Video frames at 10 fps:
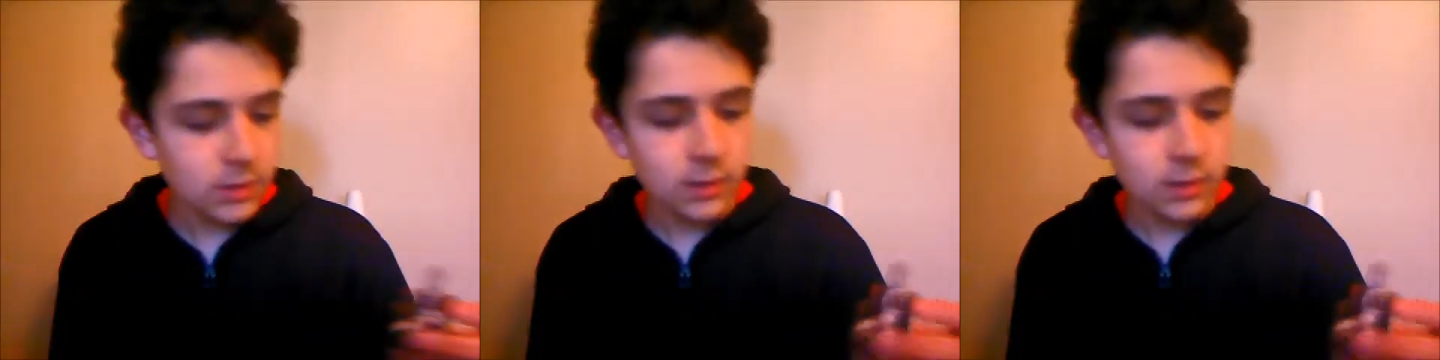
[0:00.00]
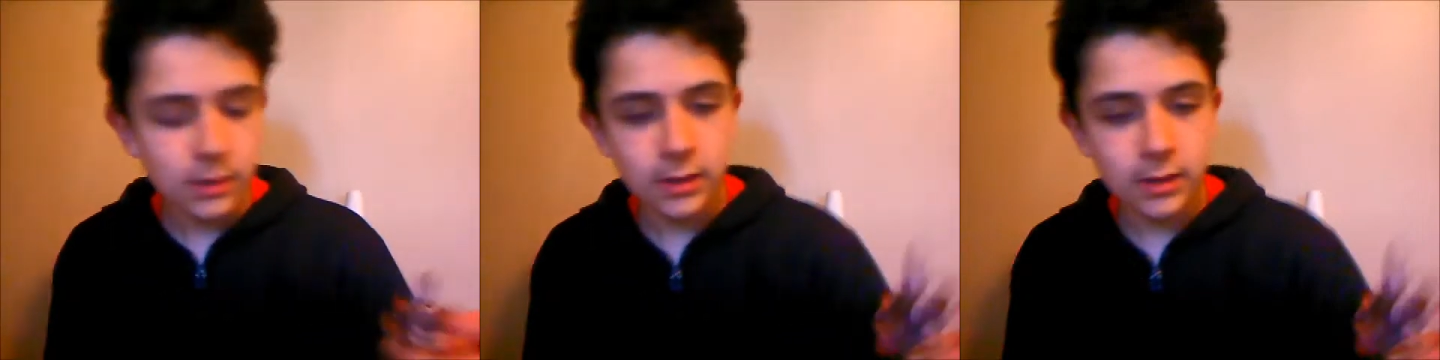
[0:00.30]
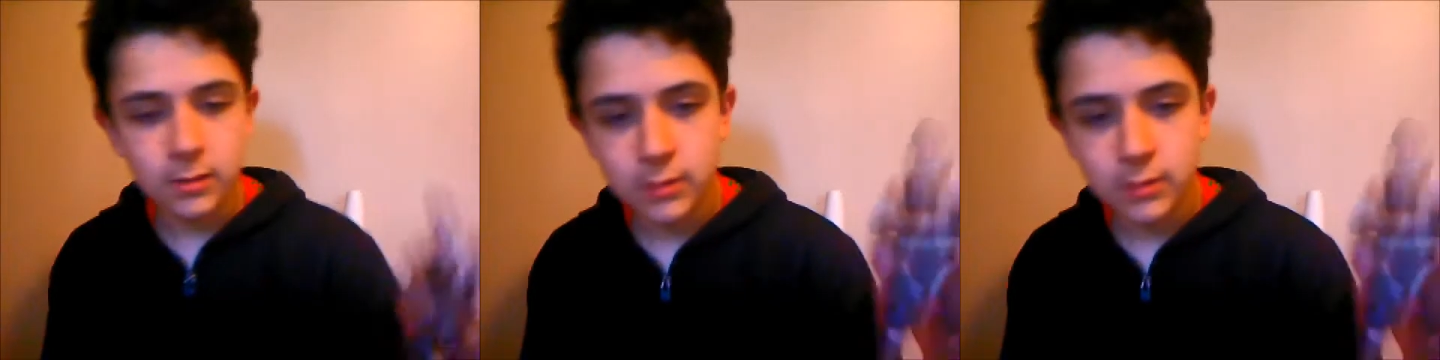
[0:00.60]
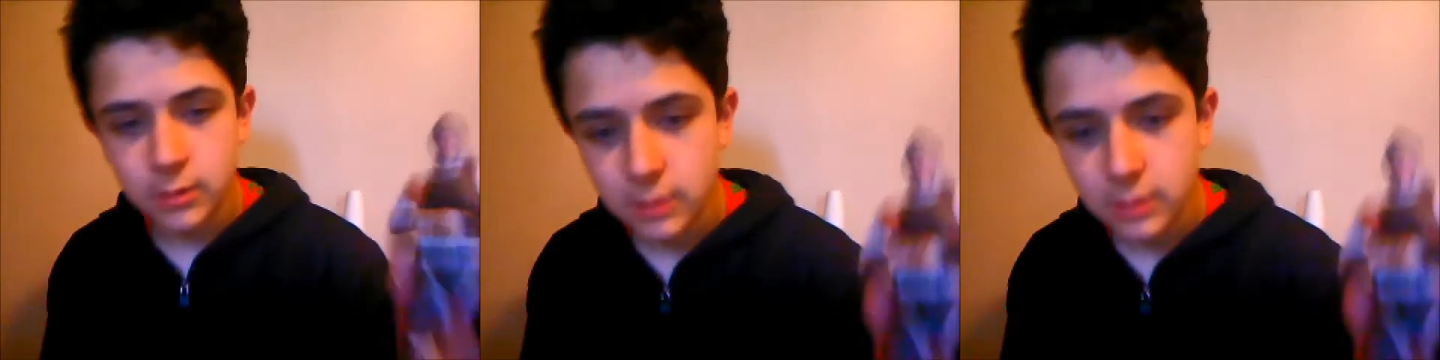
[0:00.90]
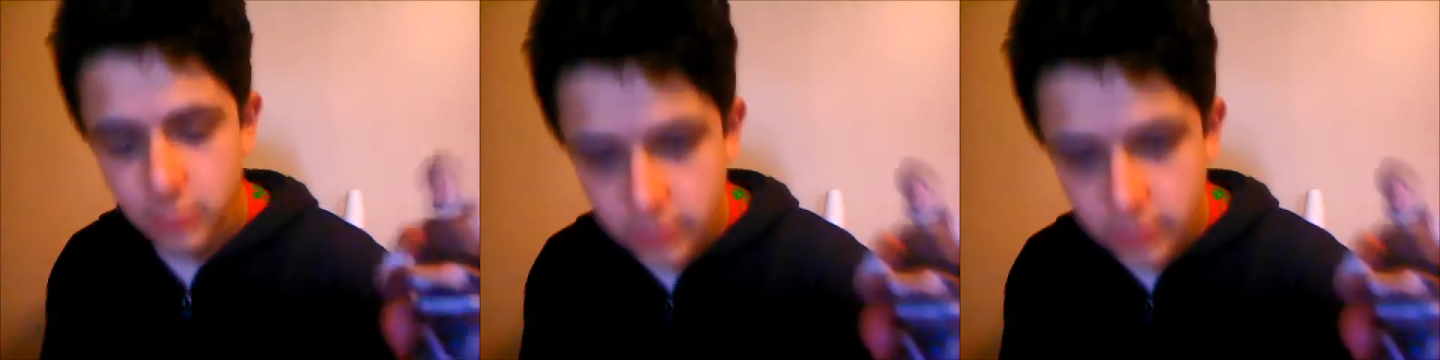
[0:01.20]
Like, a good
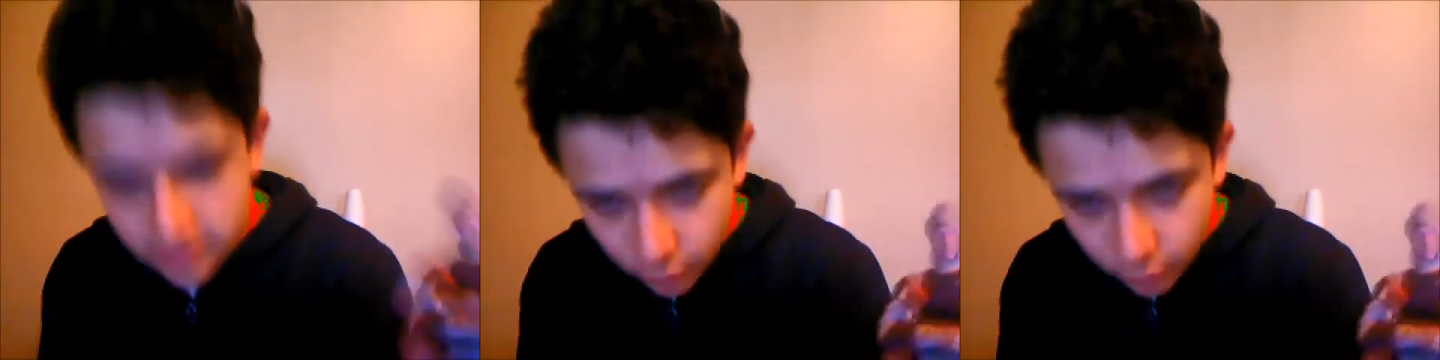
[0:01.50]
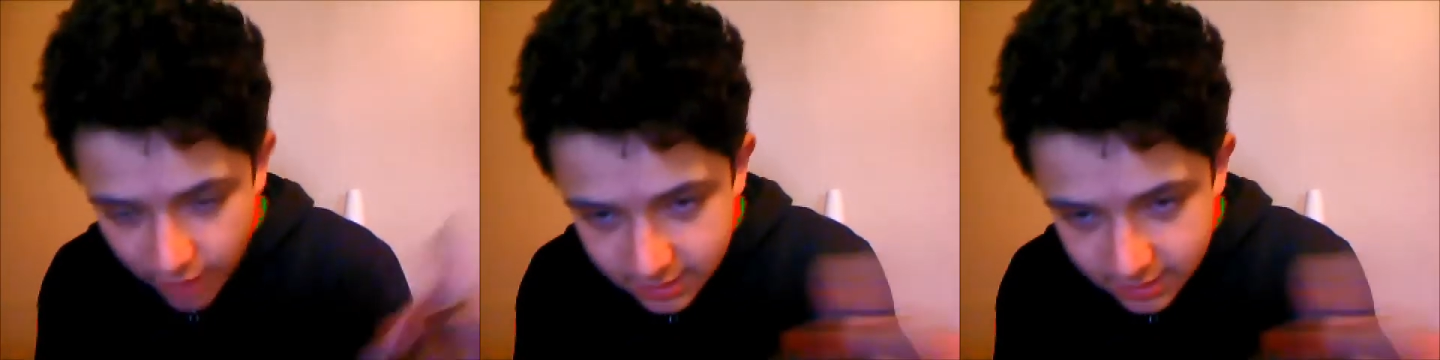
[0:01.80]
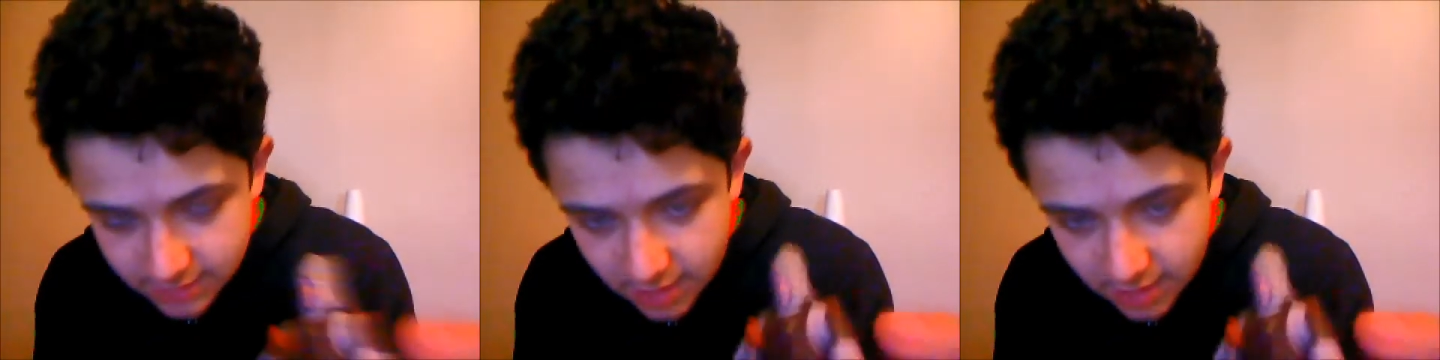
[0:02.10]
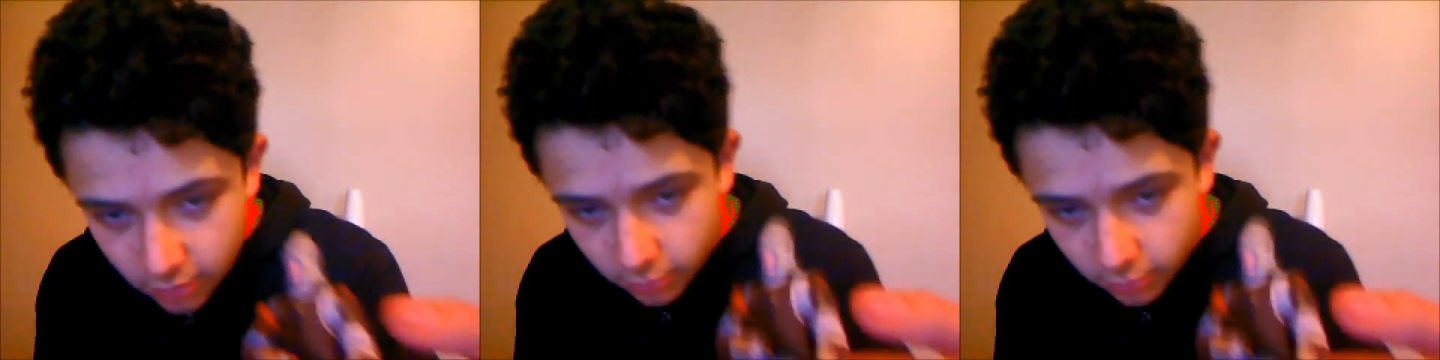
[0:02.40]
example of that is Dengar.